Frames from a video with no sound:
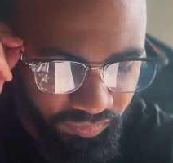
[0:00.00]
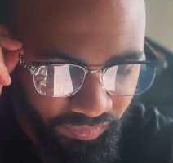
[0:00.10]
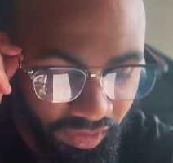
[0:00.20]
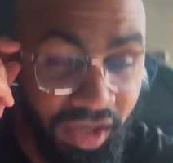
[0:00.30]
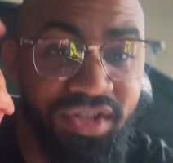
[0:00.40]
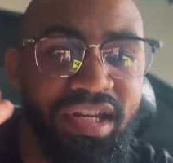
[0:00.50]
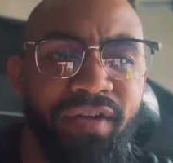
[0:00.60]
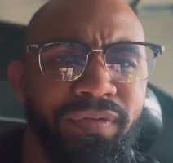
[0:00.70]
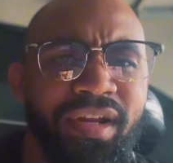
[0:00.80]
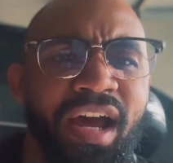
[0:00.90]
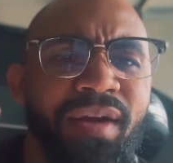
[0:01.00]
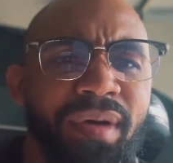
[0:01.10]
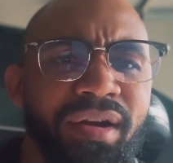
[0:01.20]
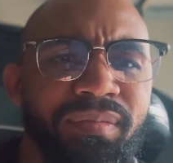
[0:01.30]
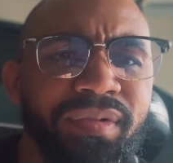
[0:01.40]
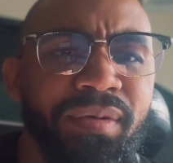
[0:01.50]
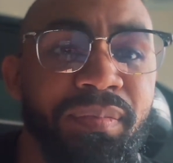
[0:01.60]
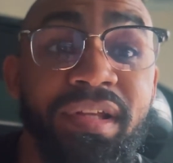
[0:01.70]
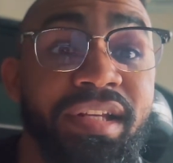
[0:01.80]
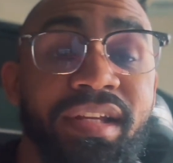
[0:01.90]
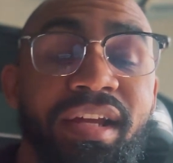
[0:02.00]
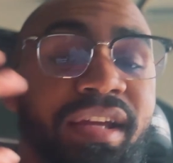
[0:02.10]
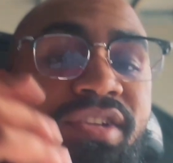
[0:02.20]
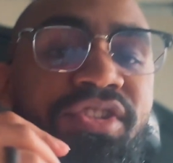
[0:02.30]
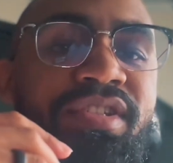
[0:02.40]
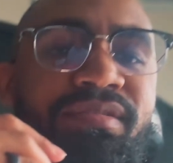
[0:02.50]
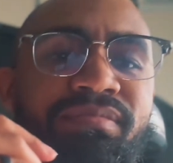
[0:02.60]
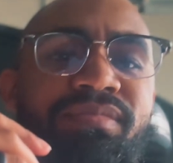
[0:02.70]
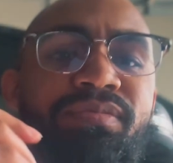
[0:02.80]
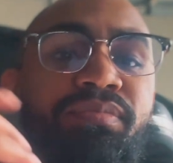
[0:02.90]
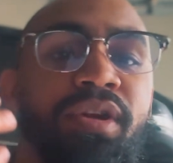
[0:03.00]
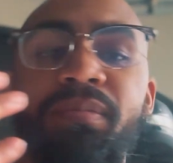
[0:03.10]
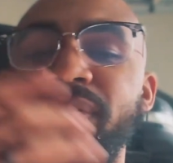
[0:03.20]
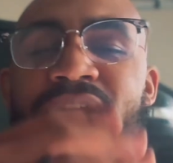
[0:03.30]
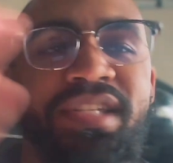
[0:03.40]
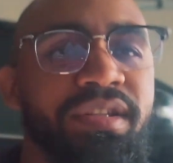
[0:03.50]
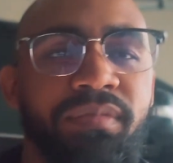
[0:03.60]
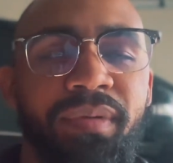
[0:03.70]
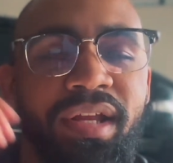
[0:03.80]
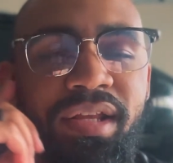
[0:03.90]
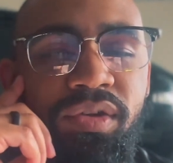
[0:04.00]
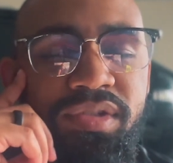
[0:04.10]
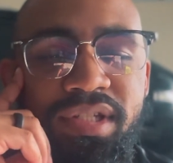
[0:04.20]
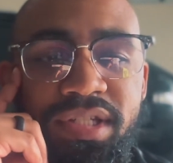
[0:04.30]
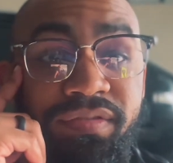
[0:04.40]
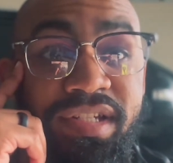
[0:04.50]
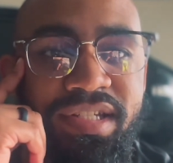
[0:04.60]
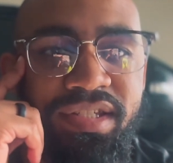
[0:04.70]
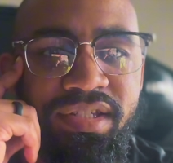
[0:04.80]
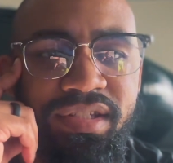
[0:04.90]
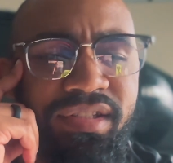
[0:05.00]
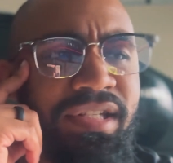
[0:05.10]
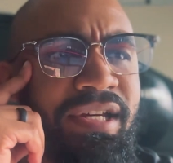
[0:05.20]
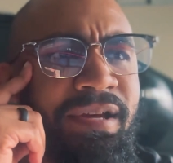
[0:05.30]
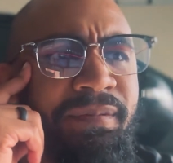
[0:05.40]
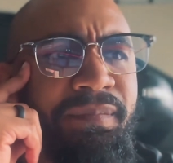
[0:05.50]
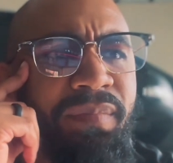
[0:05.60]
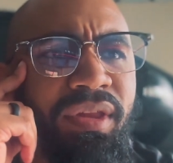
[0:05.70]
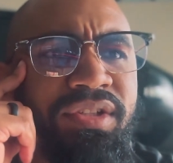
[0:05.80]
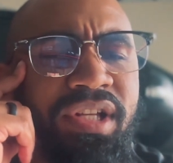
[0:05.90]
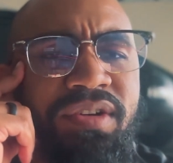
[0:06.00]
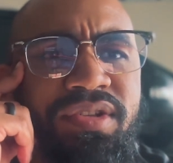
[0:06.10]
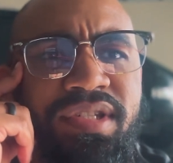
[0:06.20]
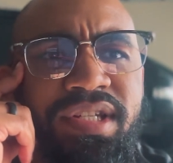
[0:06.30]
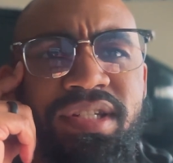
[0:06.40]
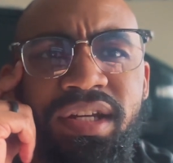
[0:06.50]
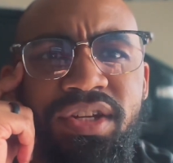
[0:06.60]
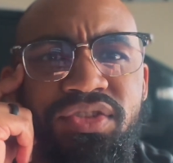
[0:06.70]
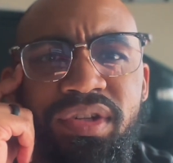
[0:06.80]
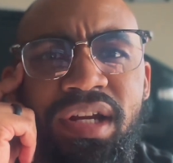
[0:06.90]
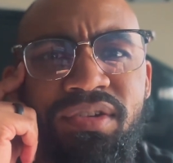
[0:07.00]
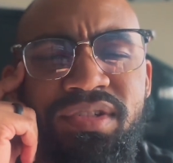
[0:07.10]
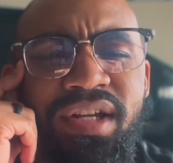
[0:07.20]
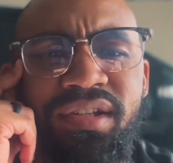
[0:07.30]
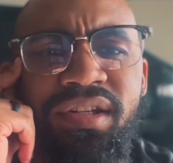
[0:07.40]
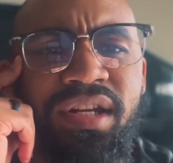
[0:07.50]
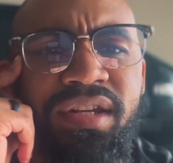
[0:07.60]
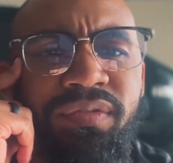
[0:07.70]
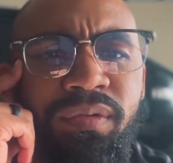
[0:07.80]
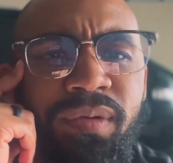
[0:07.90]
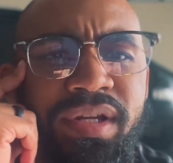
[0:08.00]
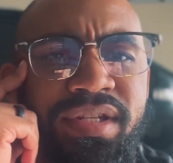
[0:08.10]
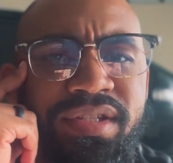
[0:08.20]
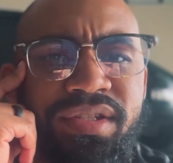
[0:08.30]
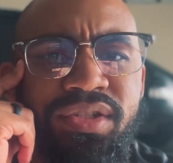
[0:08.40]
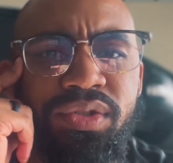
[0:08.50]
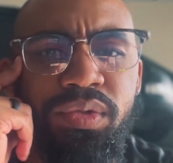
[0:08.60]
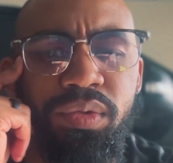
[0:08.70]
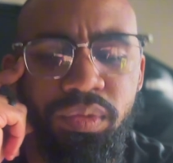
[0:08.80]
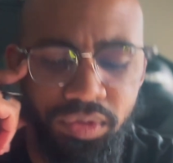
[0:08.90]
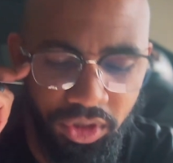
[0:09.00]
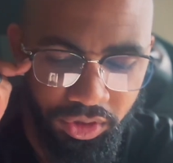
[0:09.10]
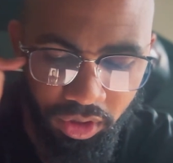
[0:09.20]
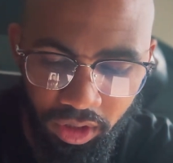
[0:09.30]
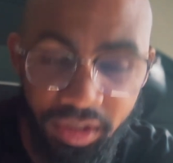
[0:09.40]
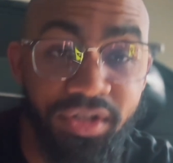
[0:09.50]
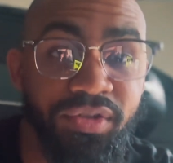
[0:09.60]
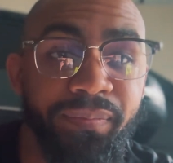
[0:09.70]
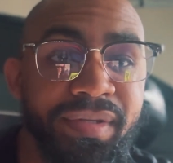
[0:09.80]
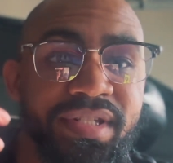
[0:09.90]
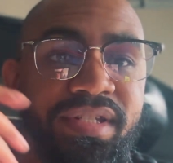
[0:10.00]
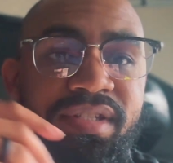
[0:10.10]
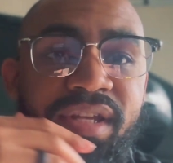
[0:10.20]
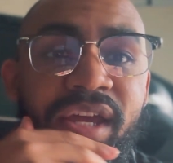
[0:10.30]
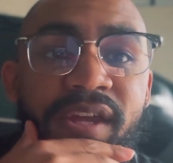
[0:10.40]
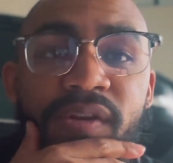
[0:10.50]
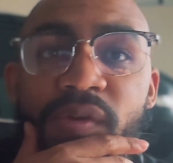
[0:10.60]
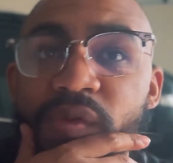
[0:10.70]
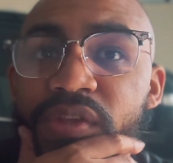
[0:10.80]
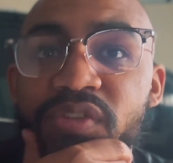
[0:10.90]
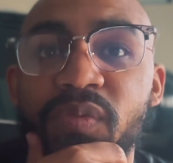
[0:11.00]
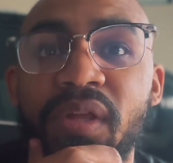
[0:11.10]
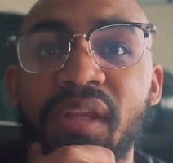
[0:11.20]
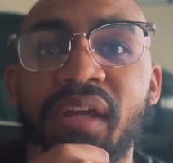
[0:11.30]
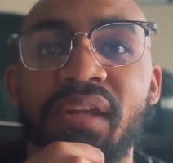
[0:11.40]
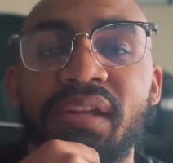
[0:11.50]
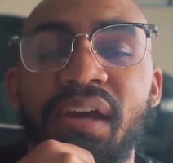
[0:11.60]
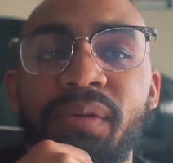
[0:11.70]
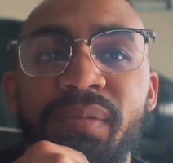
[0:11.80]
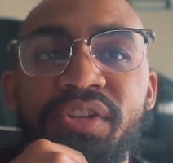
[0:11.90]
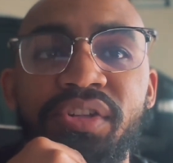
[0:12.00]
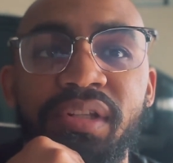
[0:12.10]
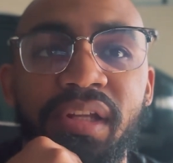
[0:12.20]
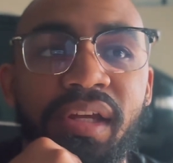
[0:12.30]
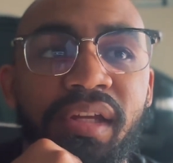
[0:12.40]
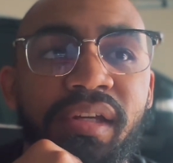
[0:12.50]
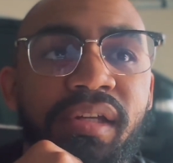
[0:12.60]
honestly, I forgot about them completely. Like, it just completely slipped my mind that those things even existed until I was on TikTok yesterday, and I was just kind of looking at different ways to turn your art into a business. And this one lady kind of mentioned like